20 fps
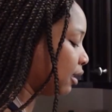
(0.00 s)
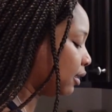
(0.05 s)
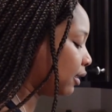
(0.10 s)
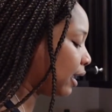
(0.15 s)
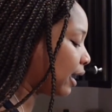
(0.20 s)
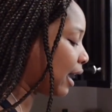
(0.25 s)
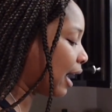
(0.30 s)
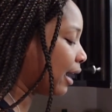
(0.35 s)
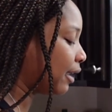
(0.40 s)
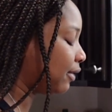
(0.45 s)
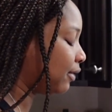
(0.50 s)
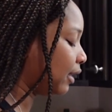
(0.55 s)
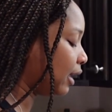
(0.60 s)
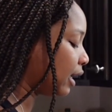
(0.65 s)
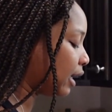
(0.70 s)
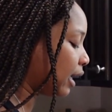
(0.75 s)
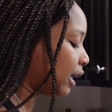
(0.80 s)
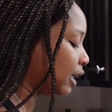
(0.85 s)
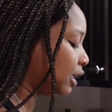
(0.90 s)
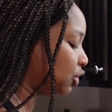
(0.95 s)
Like I
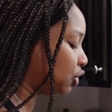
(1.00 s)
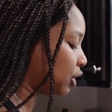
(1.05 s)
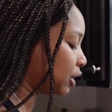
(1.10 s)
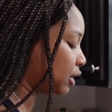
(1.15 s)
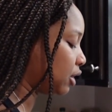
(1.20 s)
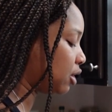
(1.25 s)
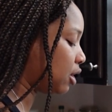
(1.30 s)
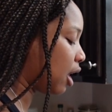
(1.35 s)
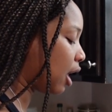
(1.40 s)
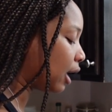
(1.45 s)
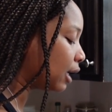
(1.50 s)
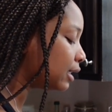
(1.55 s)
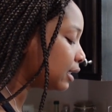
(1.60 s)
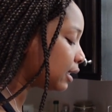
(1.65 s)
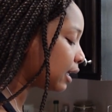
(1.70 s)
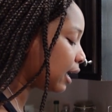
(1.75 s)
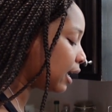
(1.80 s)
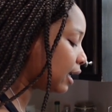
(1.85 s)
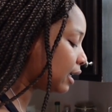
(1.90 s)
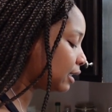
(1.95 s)
think it is just
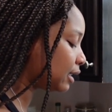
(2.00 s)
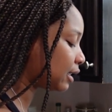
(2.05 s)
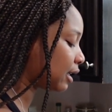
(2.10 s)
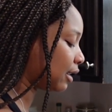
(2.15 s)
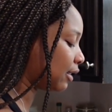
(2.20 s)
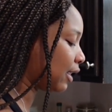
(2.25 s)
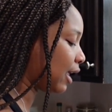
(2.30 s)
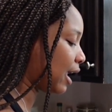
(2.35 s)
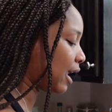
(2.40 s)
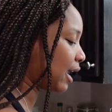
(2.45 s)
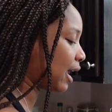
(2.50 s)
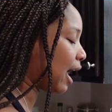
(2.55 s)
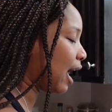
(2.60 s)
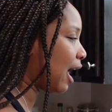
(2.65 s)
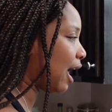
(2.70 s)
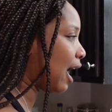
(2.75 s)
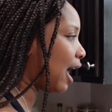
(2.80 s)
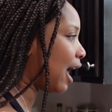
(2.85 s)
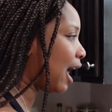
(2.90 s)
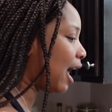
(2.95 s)
nonsense. Like
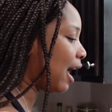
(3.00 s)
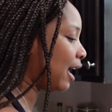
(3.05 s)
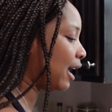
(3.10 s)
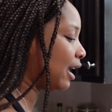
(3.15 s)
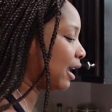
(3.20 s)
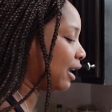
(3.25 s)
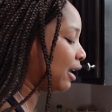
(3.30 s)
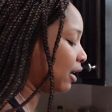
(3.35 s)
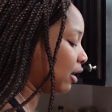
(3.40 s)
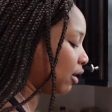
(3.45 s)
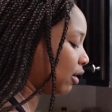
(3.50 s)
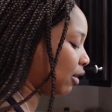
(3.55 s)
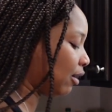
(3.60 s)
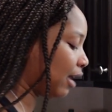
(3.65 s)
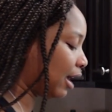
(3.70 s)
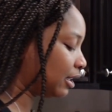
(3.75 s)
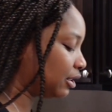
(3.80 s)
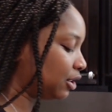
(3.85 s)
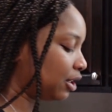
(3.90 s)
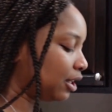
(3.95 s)
and
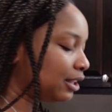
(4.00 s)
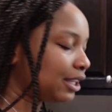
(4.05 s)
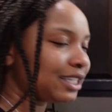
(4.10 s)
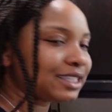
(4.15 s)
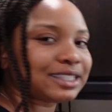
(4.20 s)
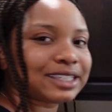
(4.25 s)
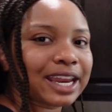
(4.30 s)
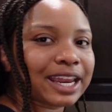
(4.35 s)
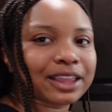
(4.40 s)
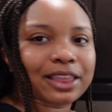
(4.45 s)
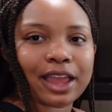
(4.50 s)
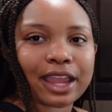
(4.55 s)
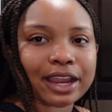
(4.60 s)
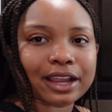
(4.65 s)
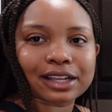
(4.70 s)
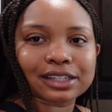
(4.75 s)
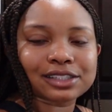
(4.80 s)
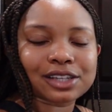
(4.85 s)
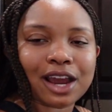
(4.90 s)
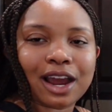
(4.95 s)
to this day,
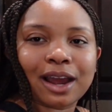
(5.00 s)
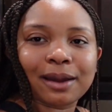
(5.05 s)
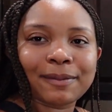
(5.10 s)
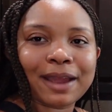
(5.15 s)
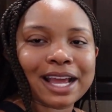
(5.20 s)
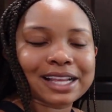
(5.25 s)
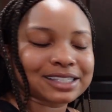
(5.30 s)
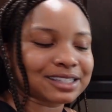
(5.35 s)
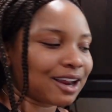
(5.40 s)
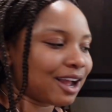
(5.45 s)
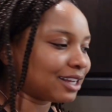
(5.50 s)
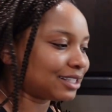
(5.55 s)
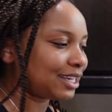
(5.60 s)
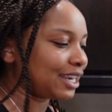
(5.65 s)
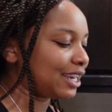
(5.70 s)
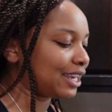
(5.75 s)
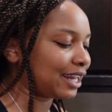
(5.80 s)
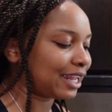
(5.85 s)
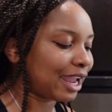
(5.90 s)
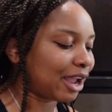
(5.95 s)
like Tom has not
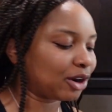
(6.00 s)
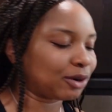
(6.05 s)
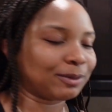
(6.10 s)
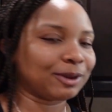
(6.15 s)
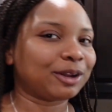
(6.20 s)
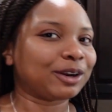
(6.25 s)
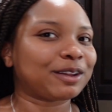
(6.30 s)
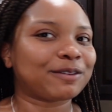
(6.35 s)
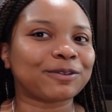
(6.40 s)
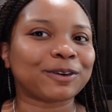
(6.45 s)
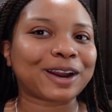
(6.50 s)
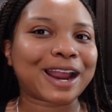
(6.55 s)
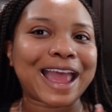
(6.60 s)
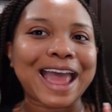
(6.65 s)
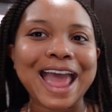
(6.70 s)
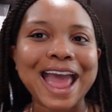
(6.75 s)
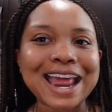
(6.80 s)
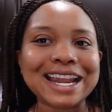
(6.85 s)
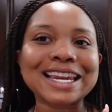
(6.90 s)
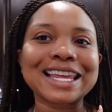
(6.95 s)
taken accountability for
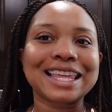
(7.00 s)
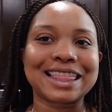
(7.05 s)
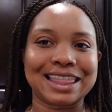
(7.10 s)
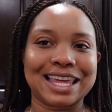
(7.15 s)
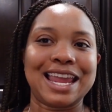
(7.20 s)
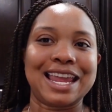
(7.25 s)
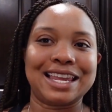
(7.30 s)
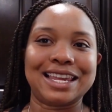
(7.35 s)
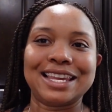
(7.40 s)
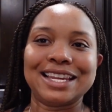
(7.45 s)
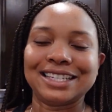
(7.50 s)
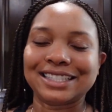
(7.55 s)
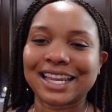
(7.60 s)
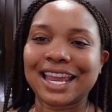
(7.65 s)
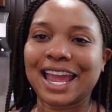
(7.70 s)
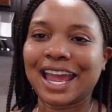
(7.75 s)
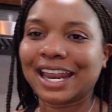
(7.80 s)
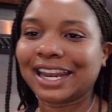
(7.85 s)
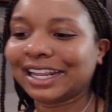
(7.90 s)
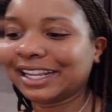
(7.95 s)
anything he did